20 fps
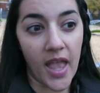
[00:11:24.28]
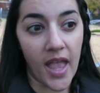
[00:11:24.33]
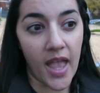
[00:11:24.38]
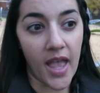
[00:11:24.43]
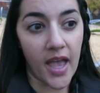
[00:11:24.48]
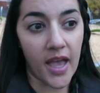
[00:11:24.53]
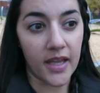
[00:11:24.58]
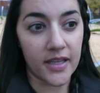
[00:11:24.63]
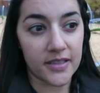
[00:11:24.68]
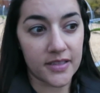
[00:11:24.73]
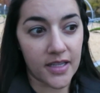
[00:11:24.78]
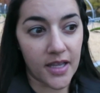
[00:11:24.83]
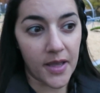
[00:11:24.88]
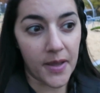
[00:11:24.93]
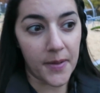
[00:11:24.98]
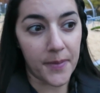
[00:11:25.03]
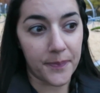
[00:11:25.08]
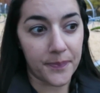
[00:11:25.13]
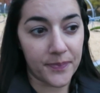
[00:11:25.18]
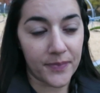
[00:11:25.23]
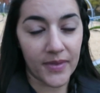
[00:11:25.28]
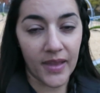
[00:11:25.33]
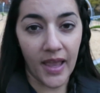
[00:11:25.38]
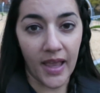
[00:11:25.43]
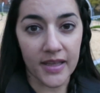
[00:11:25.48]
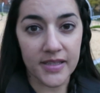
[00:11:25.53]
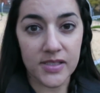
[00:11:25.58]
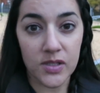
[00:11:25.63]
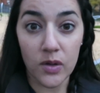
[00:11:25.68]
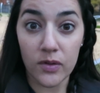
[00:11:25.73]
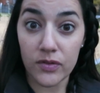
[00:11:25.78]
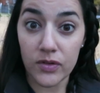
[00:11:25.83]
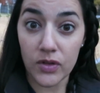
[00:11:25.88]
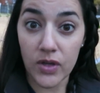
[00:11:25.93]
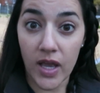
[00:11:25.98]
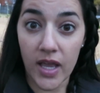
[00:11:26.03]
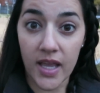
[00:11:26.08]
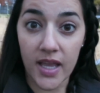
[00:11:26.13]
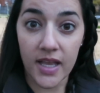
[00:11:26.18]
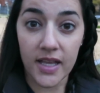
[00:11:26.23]
And yeah, so if you
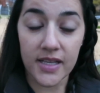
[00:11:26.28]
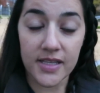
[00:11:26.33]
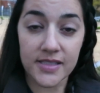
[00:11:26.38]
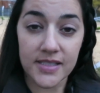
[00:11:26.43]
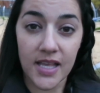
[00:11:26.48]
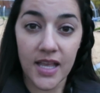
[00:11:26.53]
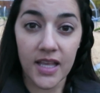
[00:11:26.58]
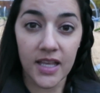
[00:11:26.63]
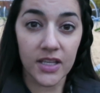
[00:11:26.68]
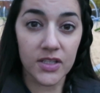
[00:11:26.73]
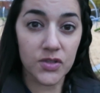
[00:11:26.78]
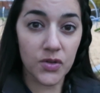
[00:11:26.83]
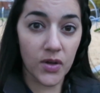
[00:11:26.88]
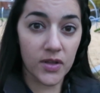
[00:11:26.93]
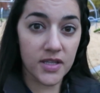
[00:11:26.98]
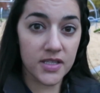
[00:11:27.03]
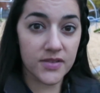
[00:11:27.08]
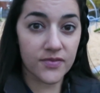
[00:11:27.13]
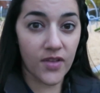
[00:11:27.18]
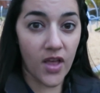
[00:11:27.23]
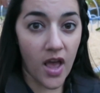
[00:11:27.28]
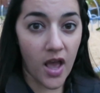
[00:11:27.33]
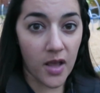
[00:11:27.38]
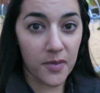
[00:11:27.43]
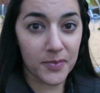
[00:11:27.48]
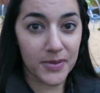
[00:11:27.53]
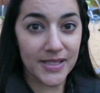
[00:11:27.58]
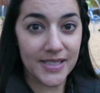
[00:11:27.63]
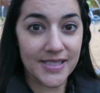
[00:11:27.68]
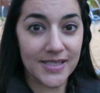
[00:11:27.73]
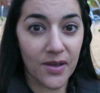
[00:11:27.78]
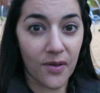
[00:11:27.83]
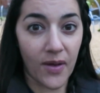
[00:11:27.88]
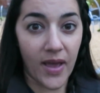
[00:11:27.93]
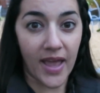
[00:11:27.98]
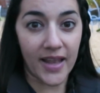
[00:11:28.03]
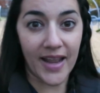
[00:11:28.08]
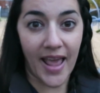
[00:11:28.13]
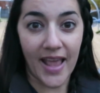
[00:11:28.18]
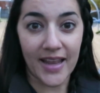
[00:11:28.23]
guys enjoyed this vlog, please go
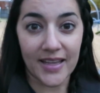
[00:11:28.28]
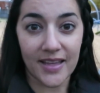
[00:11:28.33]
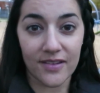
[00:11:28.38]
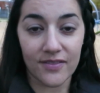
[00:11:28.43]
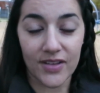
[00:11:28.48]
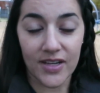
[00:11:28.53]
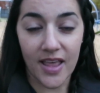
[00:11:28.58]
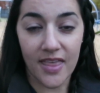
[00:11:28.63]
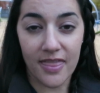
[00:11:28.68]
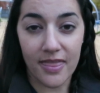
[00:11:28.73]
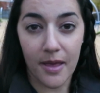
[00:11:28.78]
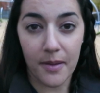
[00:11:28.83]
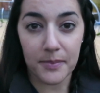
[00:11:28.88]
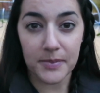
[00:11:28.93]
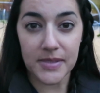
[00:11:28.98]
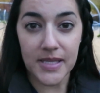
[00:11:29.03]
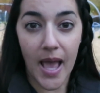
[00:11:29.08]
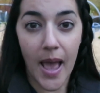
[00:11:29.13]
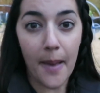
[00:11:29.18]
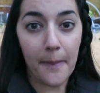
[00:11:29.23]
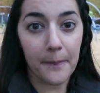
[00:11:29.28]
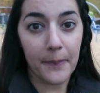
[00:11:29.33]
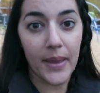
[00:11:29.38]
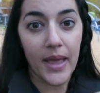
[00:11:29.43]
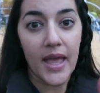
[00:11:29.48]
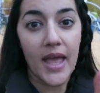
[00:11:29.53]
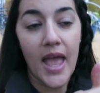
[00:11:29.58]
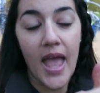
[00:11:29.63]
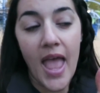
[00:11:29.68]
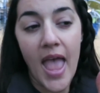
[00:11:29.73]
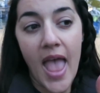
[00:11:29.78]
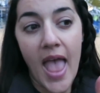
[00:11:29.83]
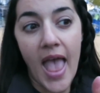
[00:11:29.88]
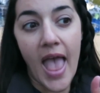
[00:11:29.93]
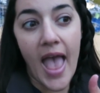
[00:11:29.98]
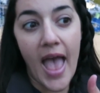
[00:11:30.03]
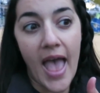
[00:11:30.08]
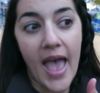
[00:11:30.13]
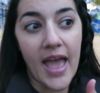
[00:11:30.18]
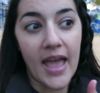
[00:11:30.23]
ahead and give it a thumbs up
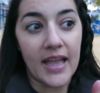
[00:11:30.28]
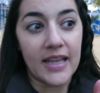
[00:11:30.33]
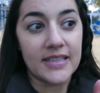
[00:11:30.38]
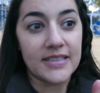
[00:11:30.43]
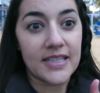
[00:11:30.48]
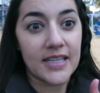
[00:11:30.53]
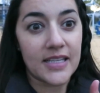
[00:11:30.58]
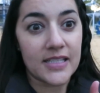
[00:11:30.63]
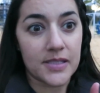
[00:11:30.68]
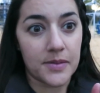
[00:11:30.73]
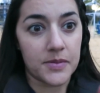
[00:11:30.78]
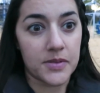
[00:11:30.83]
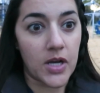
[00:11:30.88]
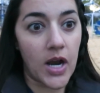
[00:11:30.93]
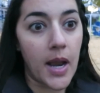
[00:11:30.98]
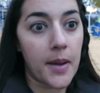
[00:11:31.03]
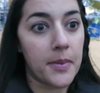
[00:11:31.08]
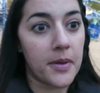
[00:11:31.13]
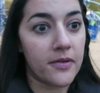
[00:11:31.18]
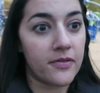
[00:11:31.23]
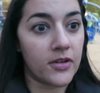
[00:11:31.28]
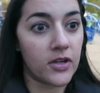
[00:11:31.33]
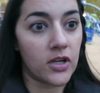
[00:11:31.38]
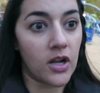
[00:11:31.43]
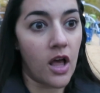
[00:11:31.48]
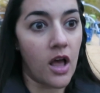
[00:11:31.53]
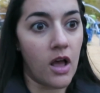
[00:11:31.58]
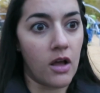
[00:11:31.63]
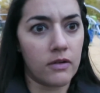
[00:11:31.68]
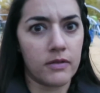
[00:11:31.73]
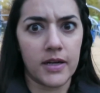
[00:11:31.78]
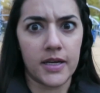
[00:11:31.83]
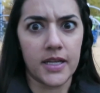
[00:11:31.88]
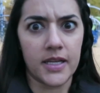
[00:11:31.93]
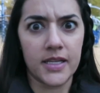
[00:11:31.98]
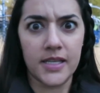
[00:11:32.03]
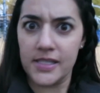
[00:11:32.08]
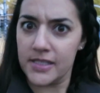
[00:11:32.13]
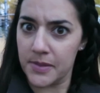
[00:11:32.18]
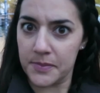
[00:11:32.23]
and subscribe if you're not
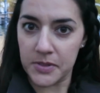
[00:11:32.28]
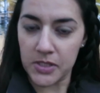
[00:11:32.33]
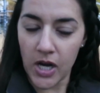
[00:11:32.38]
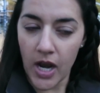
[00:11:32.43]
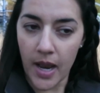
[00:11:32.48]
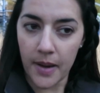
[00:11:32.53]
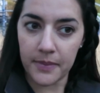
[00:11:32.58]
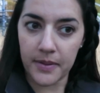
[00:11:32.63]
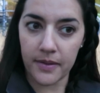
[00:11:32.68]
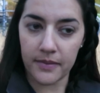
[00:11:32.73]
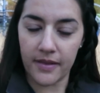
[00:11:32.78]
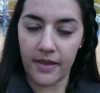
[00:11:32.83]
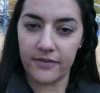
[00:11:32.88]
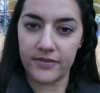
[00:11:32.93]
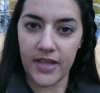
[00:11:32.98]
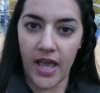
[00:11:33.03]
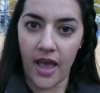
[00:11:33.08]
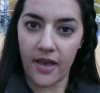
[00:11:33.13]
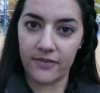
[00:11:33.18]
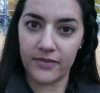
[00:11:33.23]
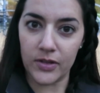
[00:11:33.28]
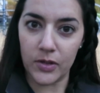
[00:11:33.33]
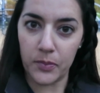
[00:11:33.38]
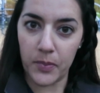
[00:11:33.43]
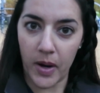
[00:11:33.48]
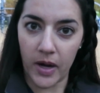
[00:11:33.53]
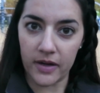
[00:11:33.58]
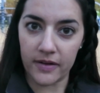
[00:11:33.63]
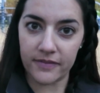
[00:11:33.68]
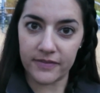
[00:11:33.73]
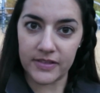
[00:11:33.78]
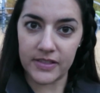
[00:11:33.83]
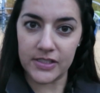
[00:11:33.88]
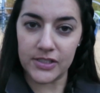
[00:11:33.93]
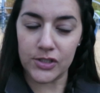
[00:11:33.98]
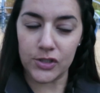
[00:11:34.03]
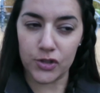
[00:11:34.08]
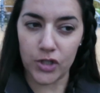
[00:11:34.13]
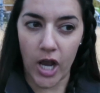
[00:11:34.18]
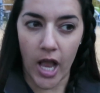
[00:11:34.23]
already subscribed. I'd love to have you part of
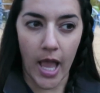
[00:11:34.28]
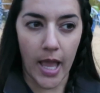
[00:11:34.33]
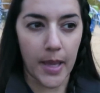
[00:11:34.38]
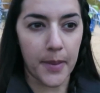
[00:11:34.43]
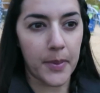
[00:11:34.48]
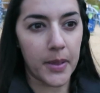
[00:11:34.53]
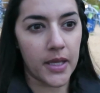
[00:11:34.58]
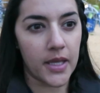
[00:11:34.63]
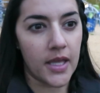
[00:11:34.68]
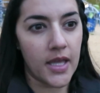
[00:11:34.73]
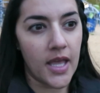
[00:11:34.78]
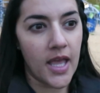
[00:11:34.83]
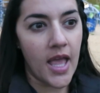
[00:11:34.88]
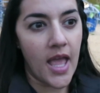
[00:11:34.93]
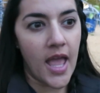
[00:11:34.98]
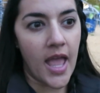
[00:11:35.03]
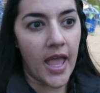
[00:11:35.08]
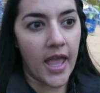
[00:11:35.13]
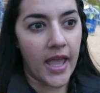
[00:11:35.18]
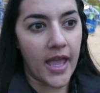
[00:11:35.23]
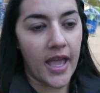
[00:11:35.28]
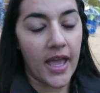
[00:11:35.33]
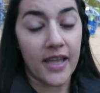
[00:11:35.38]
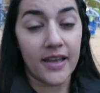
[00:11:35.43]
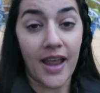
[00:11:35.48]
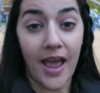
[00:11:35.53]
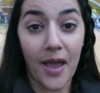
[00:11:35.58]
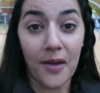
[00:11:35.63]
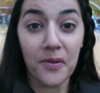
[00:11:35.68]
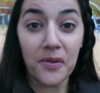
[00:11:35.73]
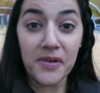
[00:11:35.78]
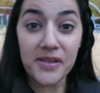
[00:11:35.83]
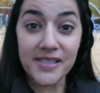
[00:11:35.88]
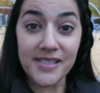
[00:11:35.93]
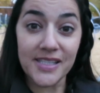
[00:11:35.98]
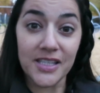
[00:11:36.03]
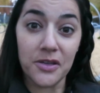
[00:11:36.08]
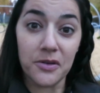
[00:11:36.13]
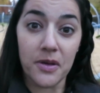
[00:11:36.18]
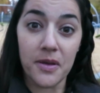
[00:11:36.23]
this tribe, and I will
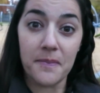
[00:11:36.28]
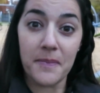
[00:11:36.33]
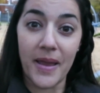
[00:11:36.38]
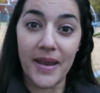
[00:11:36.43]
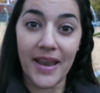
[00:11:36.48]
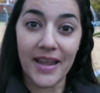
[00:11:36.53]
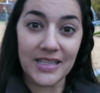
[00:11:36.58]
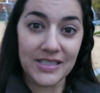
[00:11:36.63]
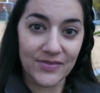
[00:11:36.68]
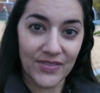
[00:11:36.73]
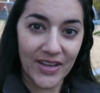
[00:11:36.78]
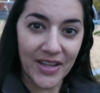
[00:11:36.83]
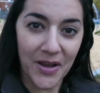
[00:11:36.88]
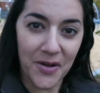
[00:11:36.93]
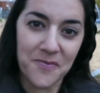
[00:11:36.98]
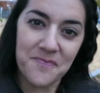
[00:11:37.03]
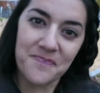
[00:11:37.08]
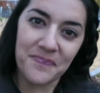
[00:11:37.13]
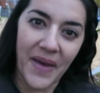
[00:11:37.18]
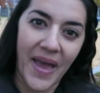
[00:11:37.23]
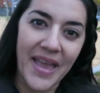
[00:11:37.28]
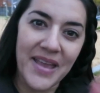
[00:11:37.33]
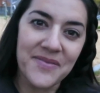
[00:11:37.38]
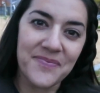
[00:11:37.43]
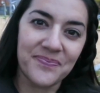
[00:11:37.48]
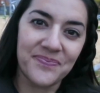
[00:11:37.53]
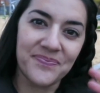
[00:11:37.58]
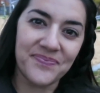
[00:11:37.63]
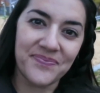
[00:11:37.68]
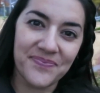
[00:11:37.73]
see you in my next video. Bye!